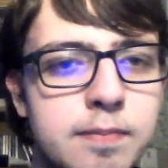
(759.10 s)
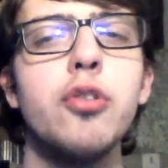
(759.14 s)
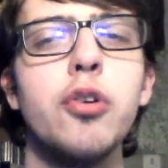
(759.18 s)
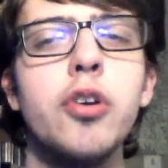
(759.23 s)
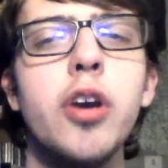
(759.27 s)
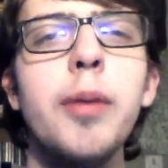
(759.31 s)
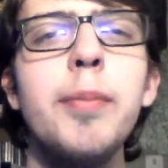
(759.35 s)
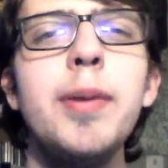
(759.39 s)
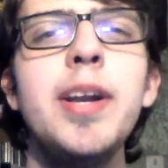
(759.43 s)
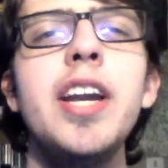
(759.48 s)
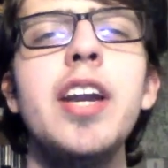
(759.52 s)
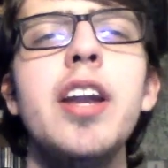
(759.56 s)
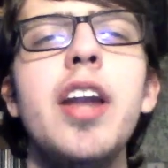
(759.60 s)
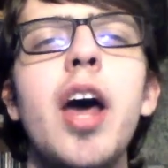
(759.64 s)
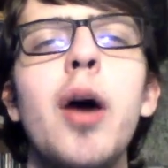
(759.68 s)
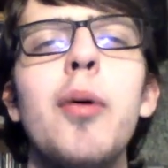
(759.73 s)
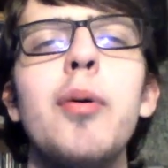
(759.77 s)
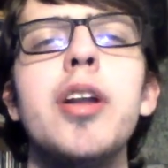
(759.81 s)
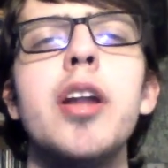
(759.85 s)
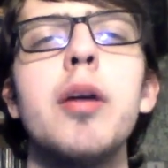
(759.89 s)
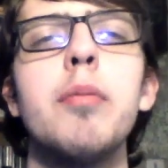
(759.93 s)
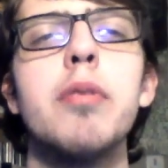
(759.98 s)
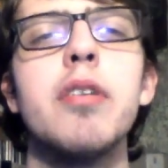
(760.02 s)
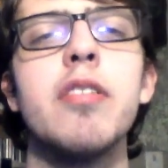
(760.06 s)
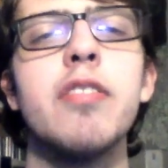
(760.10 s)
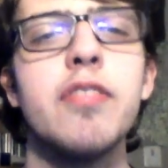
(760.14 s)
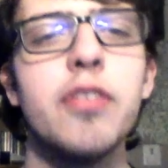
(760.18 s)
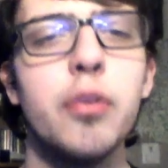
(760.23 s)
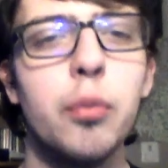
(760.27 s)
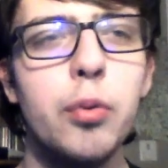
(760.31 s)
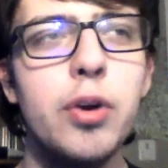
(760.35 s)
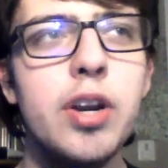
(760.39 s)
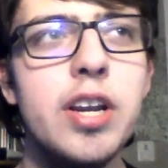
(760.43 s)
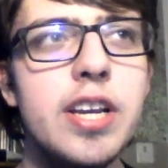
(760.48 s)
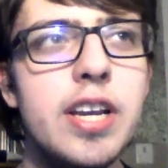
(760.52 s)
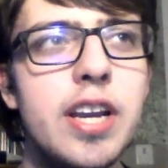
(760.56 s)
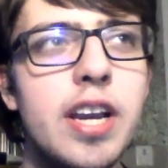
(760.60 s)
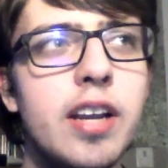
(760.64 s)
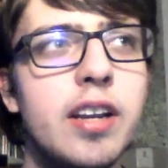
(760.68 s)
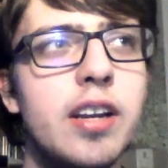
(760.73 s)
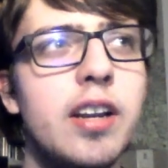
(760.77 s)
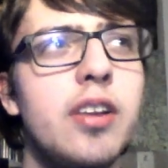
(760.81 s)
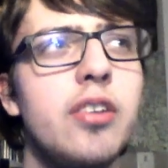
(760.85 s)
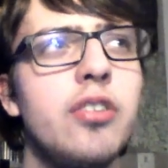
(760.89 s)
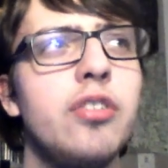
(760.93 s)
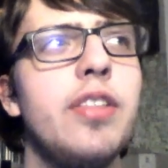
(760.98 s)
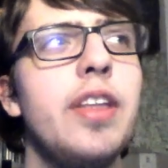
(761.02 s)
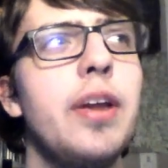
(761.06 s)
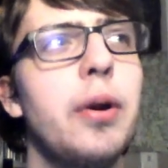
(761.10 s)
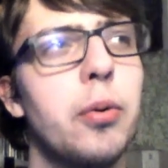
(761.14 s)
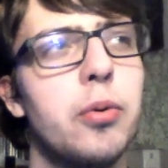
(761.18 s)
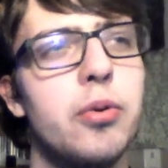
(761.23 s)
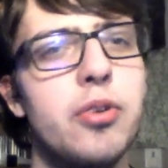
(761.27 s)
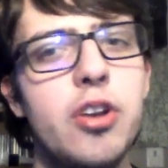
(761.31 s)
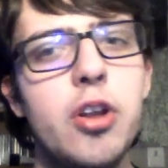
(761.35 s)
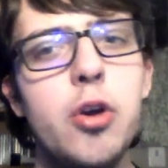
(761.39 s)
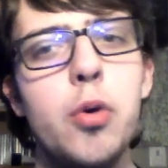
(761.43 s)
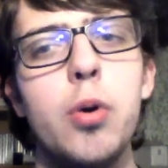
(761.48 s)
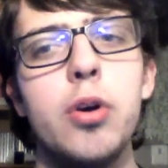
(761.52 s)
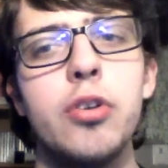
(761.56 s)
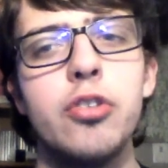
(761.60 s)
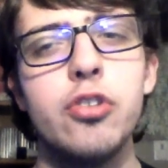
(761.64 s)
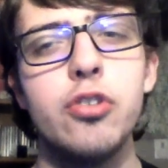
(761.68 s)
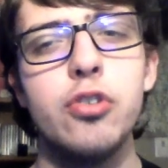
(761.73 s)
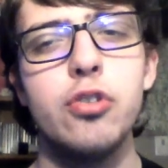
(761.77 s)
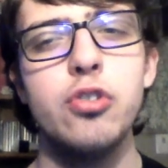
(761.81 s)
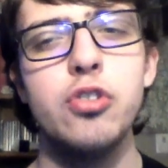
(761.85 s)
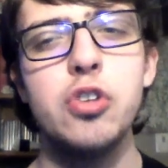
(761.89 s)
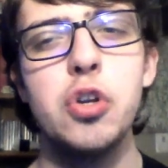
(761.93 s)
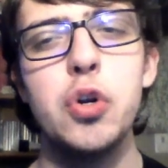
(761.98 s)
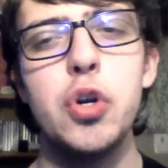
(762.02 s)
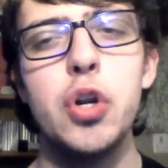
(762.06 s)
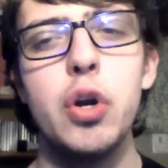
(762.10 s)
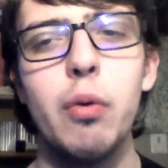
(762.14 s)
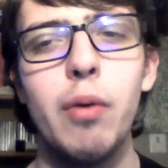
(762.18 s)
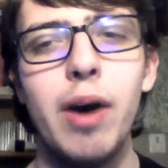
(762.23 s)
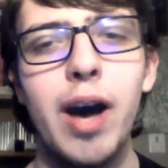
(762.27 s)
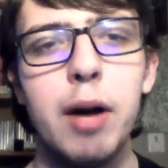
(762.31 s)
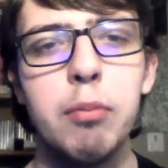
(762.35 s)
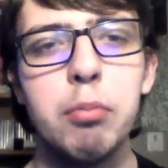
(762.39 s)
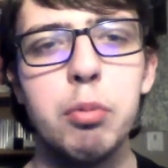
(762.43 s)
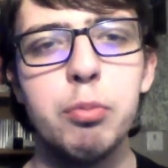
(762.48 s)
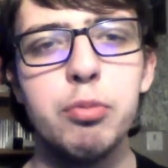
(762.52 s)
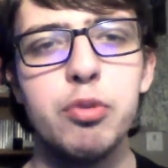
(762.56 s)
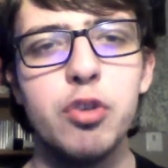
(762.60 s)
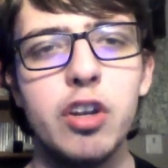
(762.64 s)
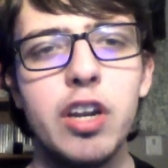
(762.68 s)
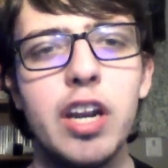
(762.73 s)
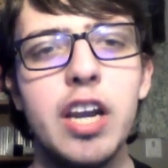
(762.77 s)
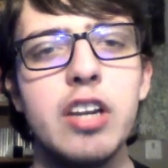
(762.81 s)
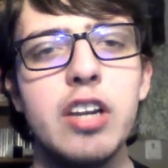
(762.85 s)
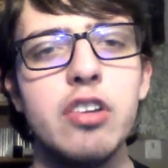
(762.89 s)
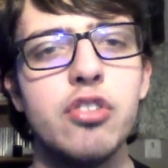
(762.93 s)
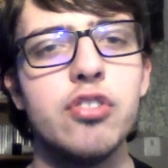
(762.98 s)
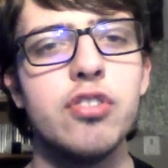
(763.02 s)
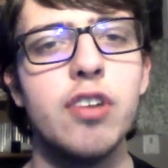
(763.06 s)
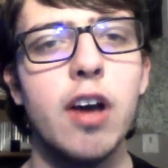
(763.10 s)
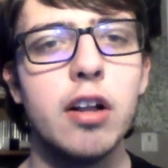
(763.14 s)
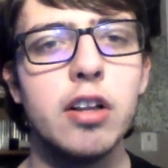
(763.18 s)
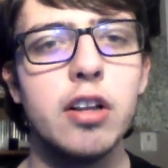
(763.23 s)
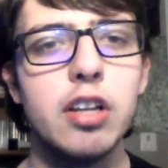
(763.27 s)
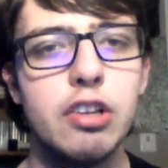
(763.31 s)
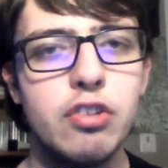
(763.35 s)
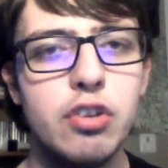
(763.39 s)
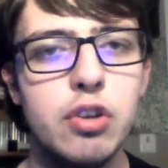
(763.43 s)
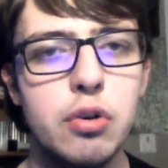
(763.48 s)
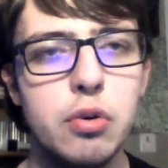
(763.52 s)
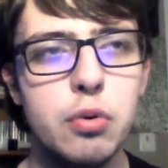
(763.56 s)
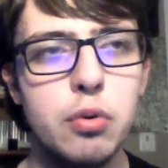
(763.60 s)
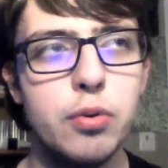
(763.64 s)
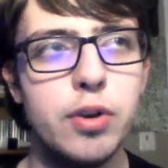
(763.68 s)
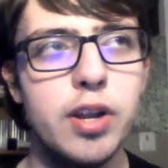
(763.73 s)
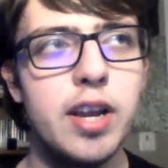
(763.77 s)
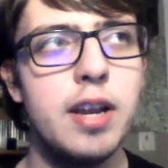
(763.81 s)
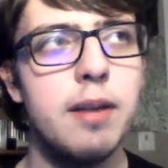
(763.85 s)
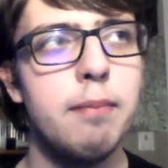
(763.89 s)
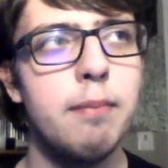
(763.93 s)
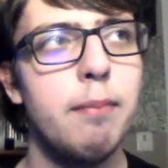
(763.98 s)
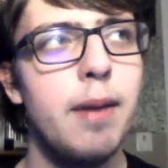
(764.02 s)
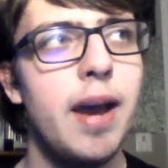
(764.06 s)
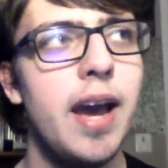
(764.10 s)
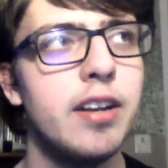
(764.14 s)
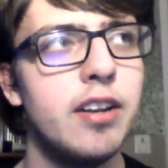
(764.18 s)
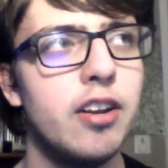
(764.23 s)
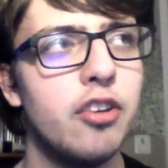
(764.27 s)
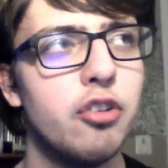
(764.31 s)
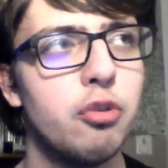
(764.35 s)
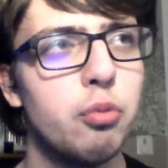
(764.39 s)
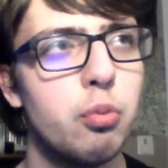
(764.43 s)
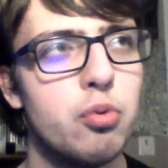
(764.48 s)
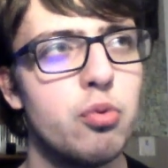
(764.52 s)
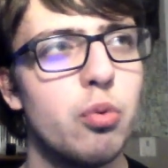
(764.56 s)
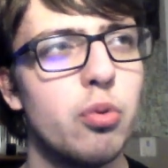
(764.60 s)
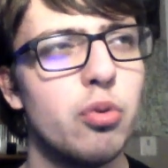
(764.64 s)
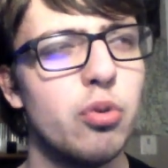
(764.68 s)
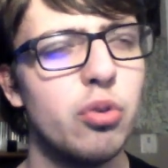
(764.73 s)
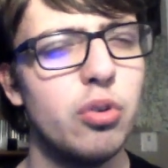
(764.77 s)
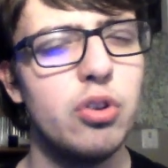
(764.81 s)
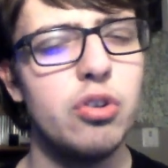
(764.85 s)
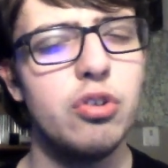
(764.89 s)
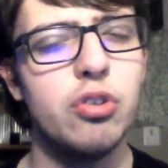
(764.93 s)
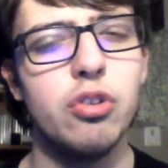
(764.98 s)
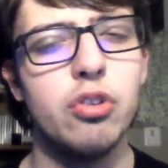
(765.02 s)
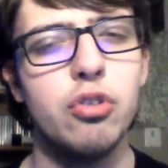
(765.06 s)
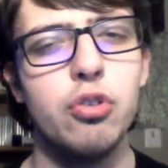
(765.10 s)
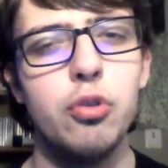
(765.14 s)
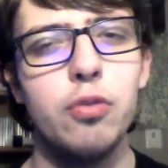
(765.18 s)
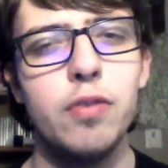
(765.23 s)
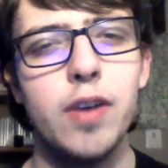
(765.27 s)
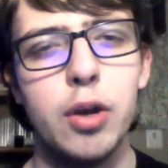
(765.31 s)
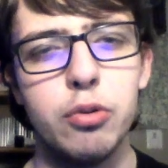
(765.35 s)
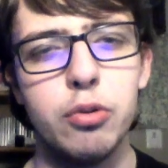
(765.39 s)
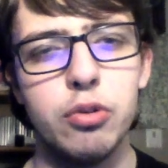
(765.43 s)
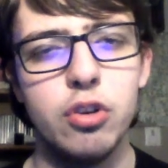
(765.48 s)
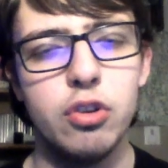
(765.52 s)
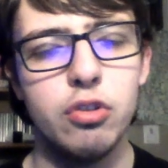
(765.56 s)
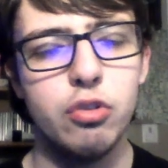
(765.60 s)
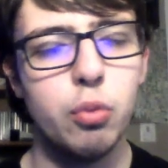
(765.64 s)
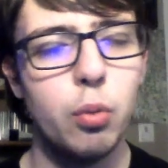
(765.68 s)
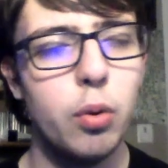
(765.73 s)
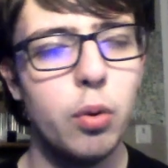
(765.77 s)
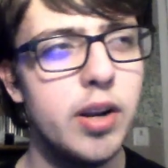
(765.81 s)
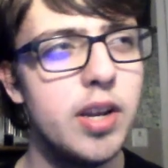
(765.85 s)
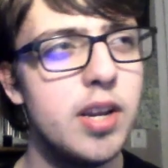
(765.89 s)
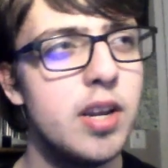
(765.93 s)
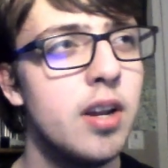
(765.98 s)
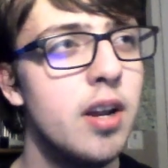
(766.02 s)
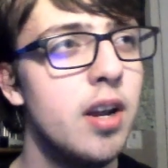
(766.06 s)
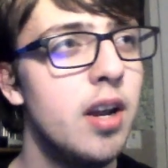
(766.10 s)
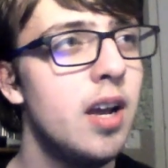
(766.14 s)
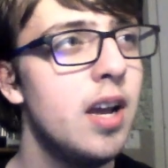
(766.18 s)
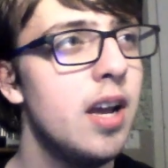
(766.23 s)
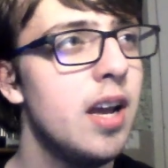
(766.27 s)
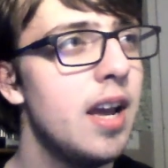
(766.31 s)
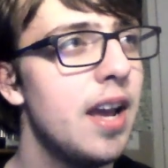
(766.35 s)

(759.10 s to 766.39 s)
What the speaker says: So coming in now at number 3, it is their newest studio album to date, Solitude in Madness, which was released in 2020.